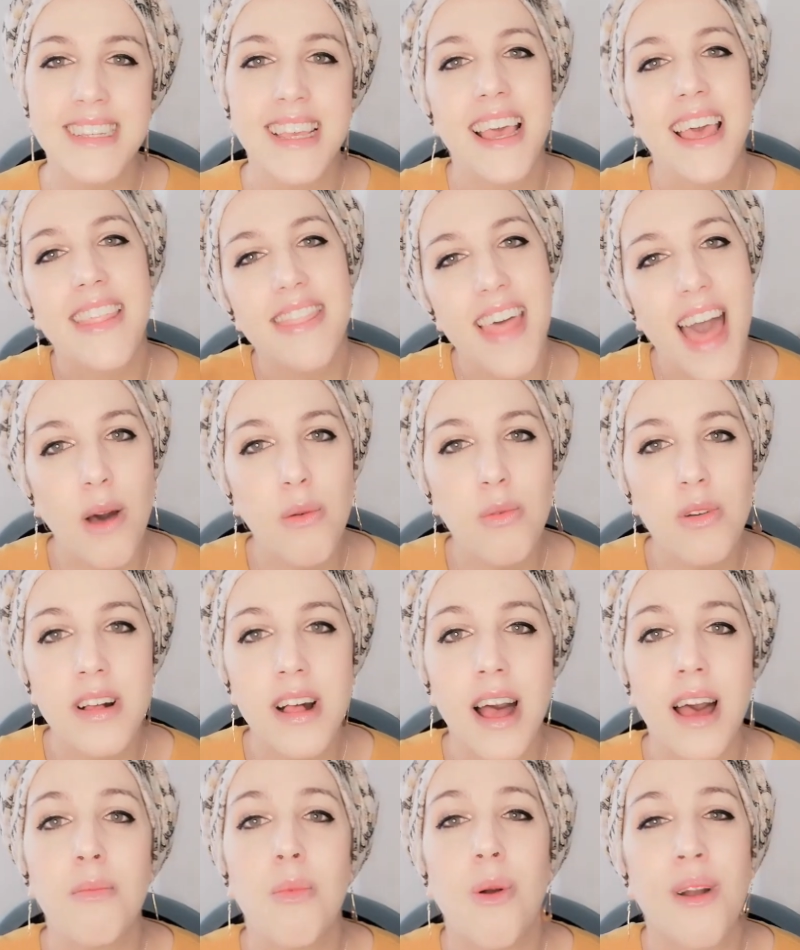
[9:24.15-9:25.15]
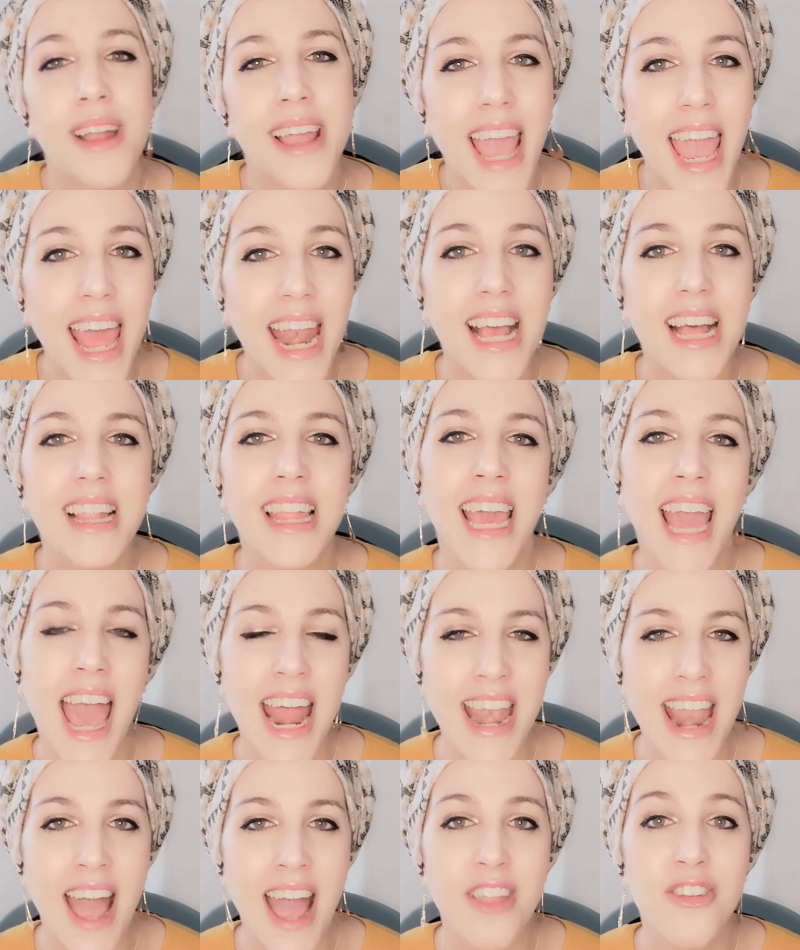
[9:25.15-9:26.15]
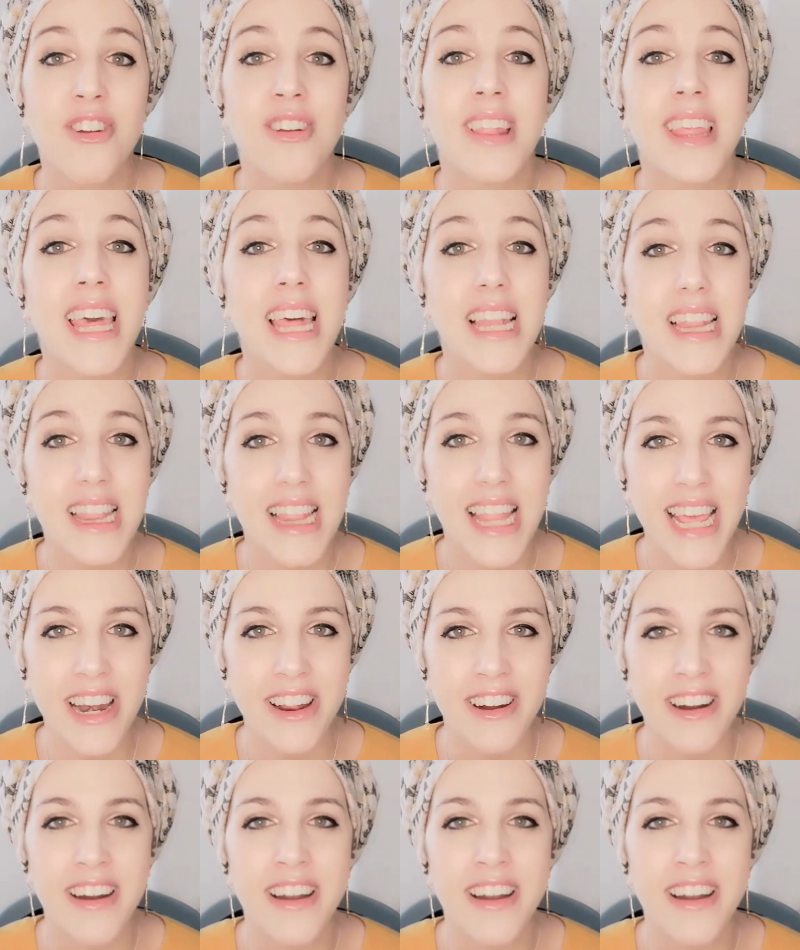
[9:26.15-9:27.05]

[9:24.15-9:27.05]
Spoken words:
That will come organically and naturally later.